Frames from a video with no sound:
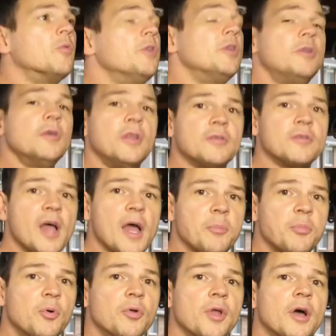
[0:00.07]
when you do these
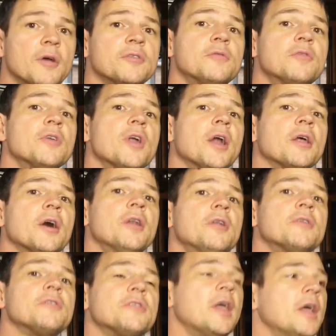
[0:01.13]
lat pull downs, if you're not
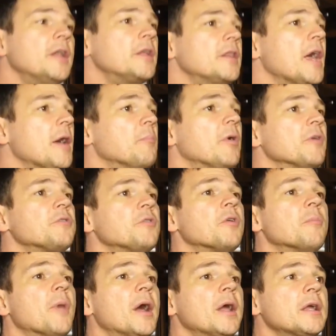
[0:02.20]
understanding that muscle
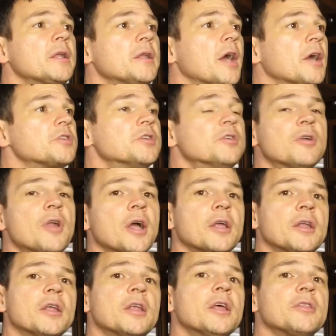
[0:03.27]
to mind connection, you're
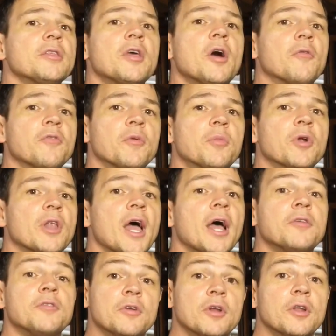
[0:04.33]
not going to get the help from your
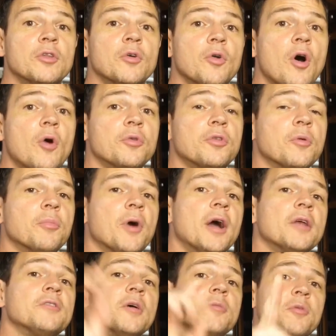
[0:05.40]
lats. You're going to do it all with your
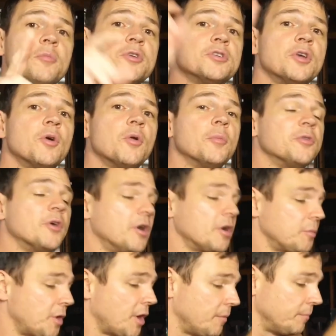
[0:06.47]
biceps. Let me show you what I'm
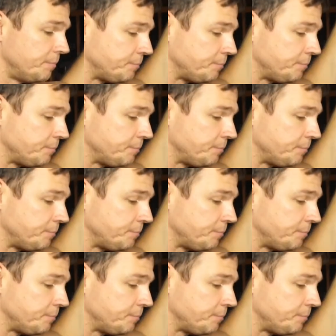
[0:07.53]
talking about.